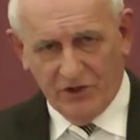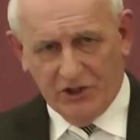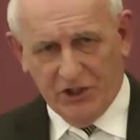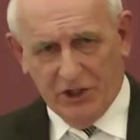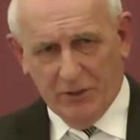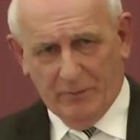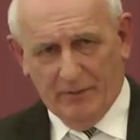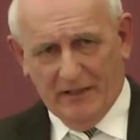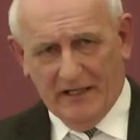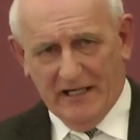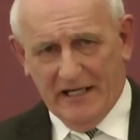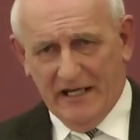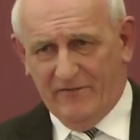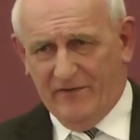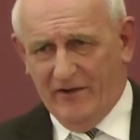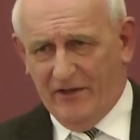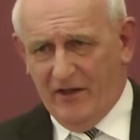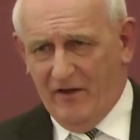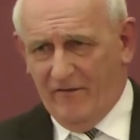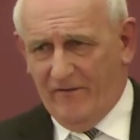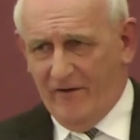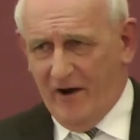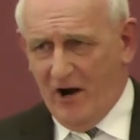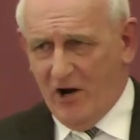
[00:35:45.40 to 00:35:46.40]
Do you believe
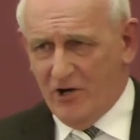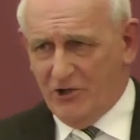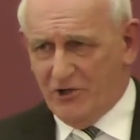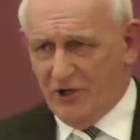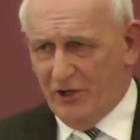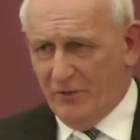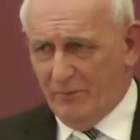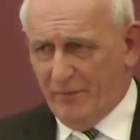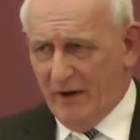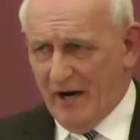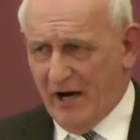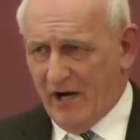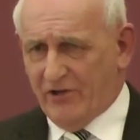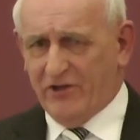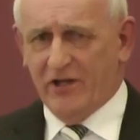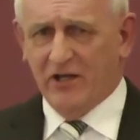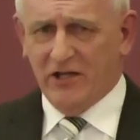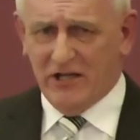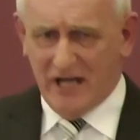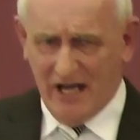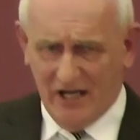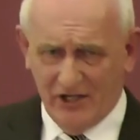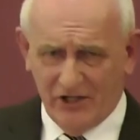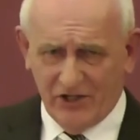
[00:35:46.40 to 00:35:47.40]
in the virgin
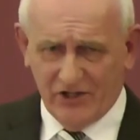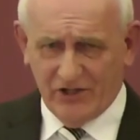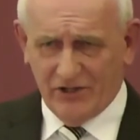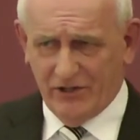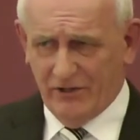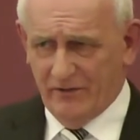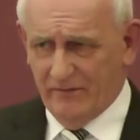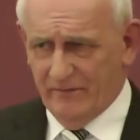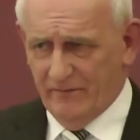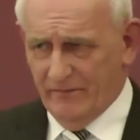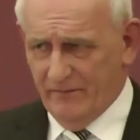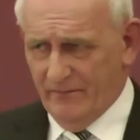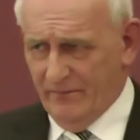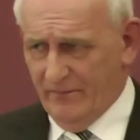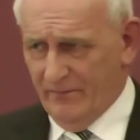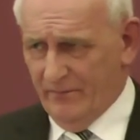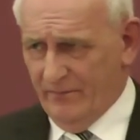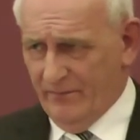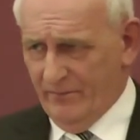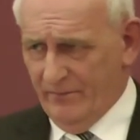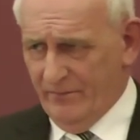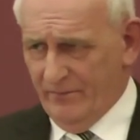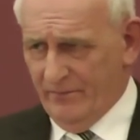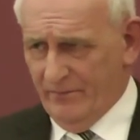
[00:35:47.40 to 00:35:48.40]
birth? Yes.
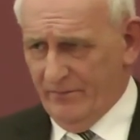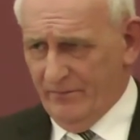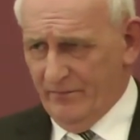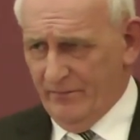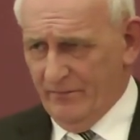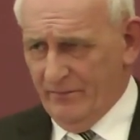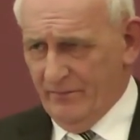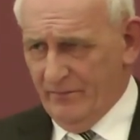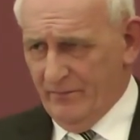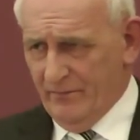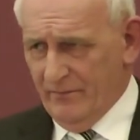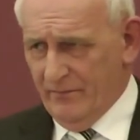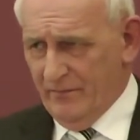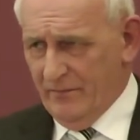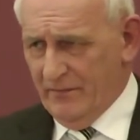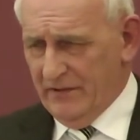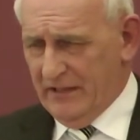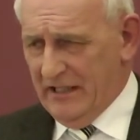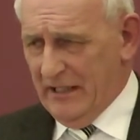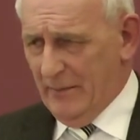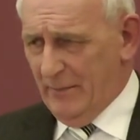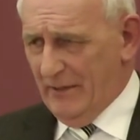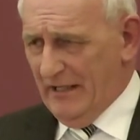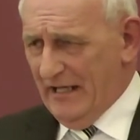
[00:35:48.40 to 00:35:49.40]

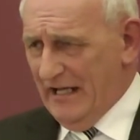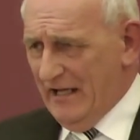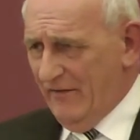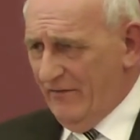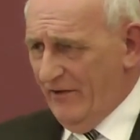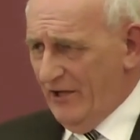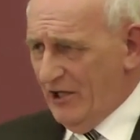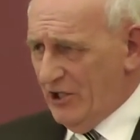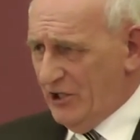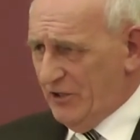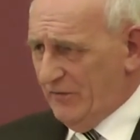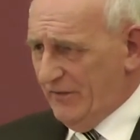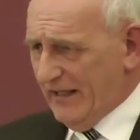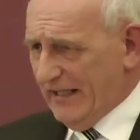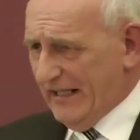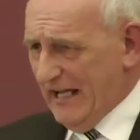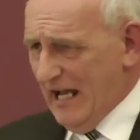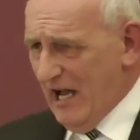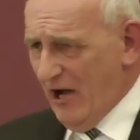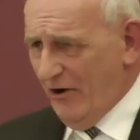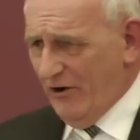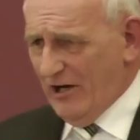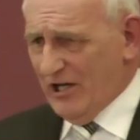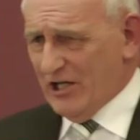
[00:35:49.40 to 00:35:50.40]
Do you believe in his
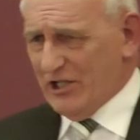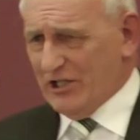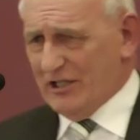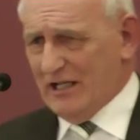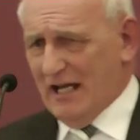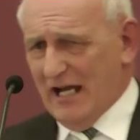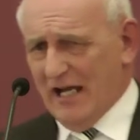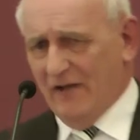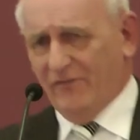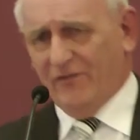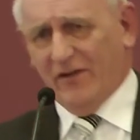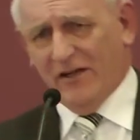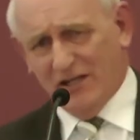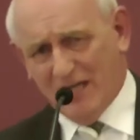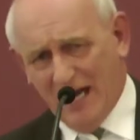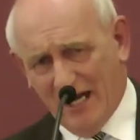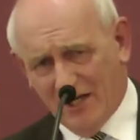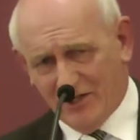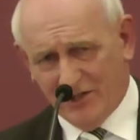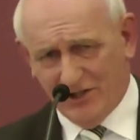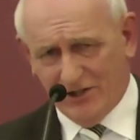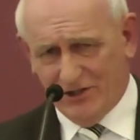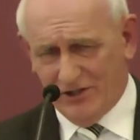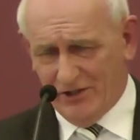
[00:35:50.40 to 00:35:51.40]
vicarious life?
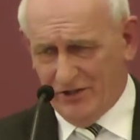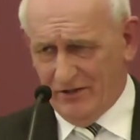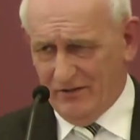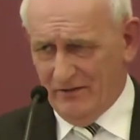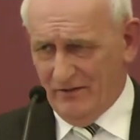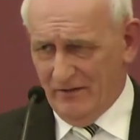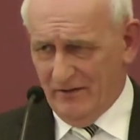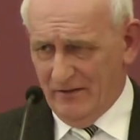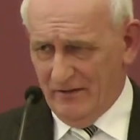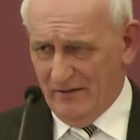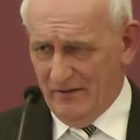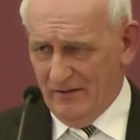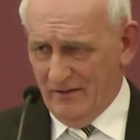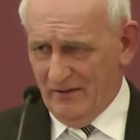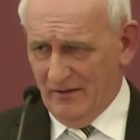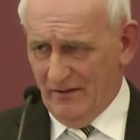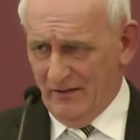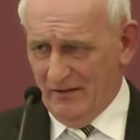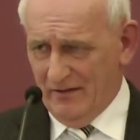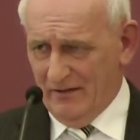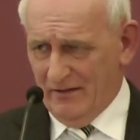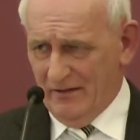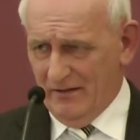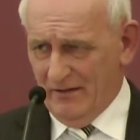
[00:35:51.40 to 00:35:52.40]
Yes.
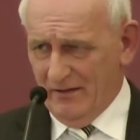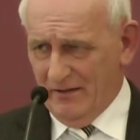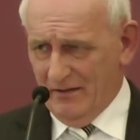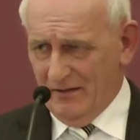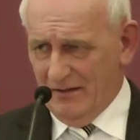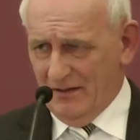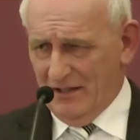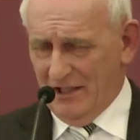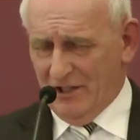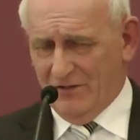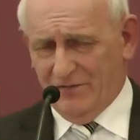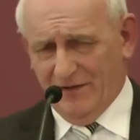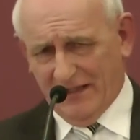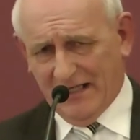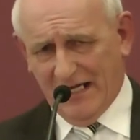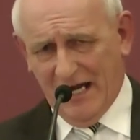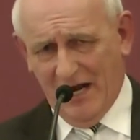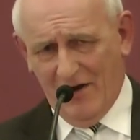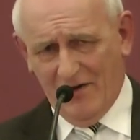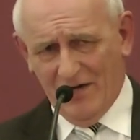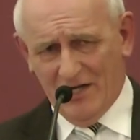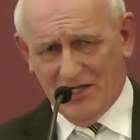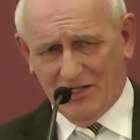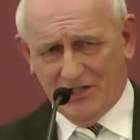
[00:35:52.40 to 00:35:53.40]
His
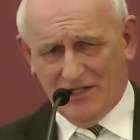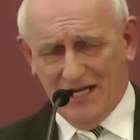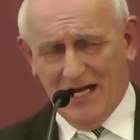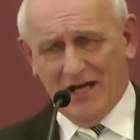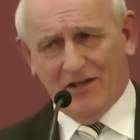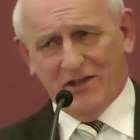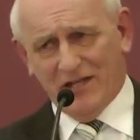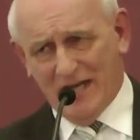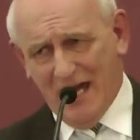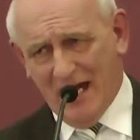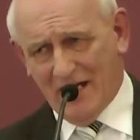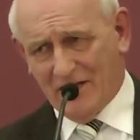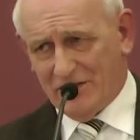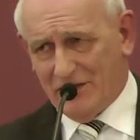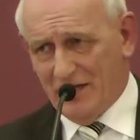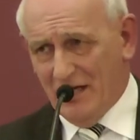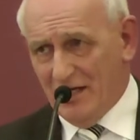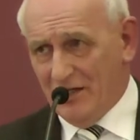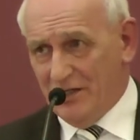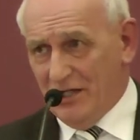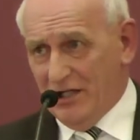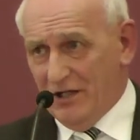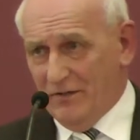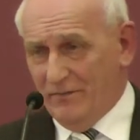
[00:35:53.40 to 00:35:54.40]
vicarious death?
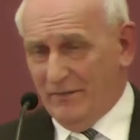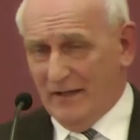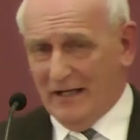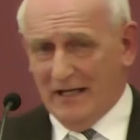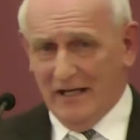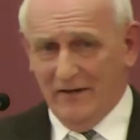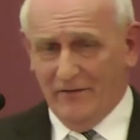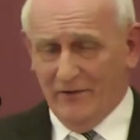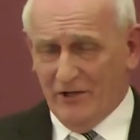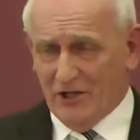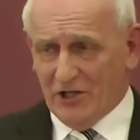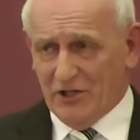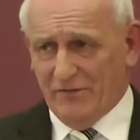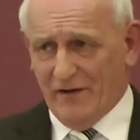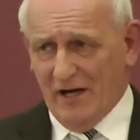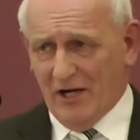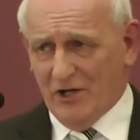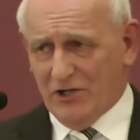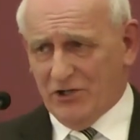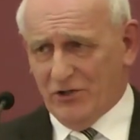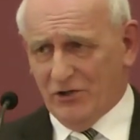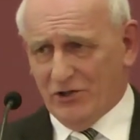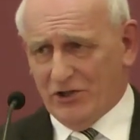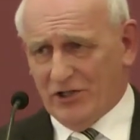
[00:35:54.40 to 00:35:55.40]
Yes. Do you believe in his
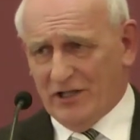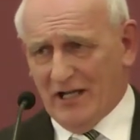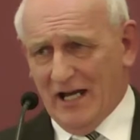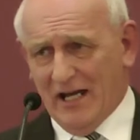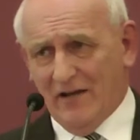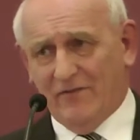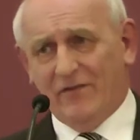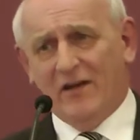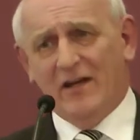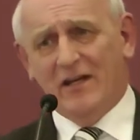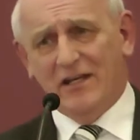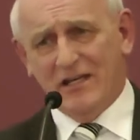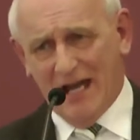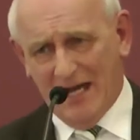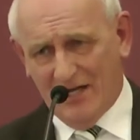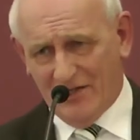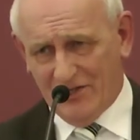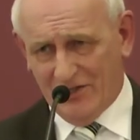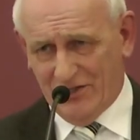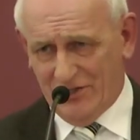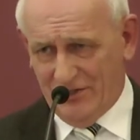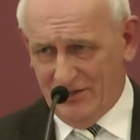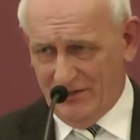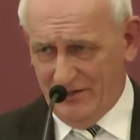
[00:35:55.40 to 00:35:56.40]
virtuous life?
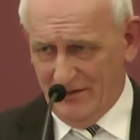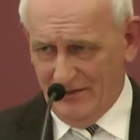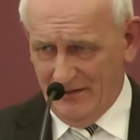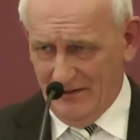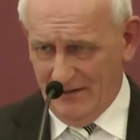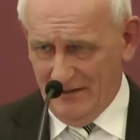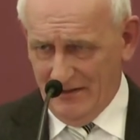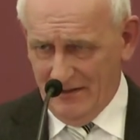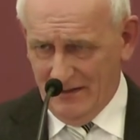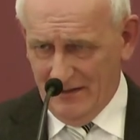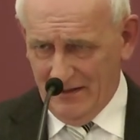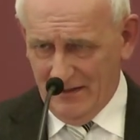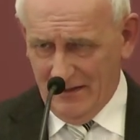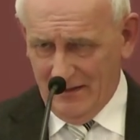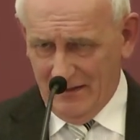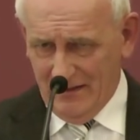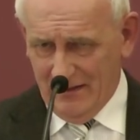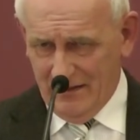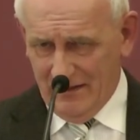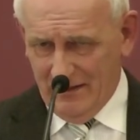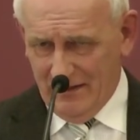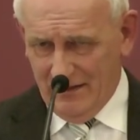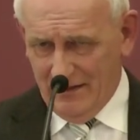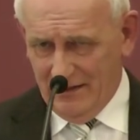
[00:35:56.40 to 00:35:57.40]
Yes.
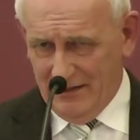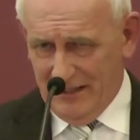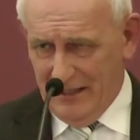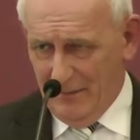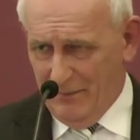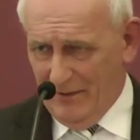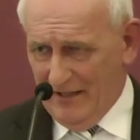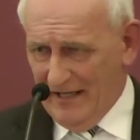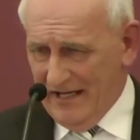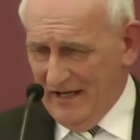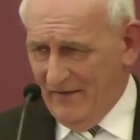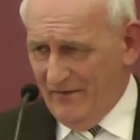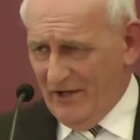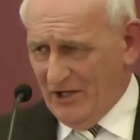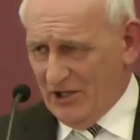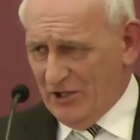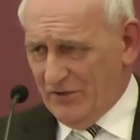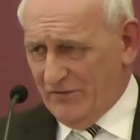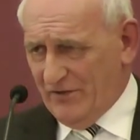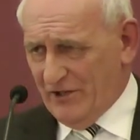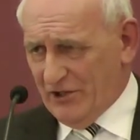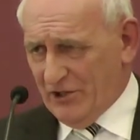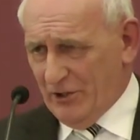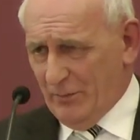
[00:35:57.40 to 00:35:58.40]
Do you believe in
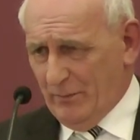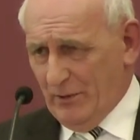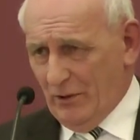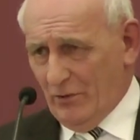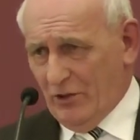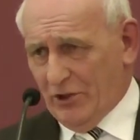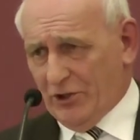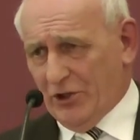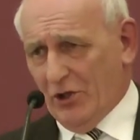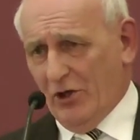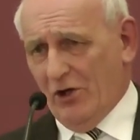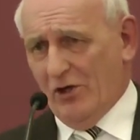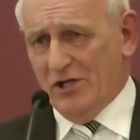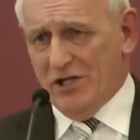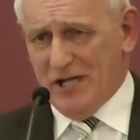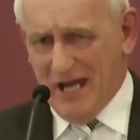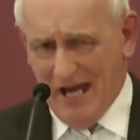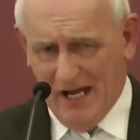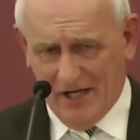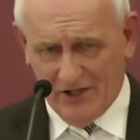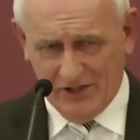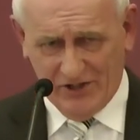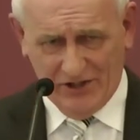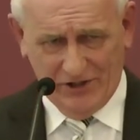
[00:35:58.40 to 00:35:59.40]
his visible return?
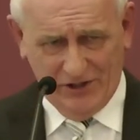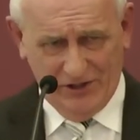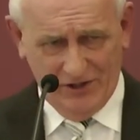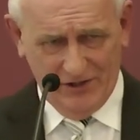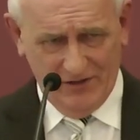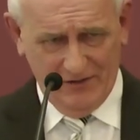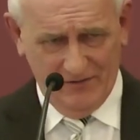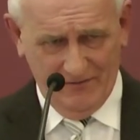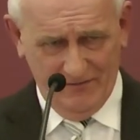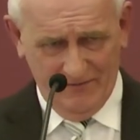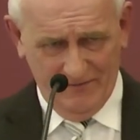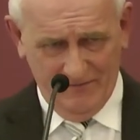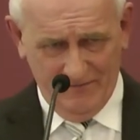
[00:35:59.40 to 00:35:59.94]
Yes.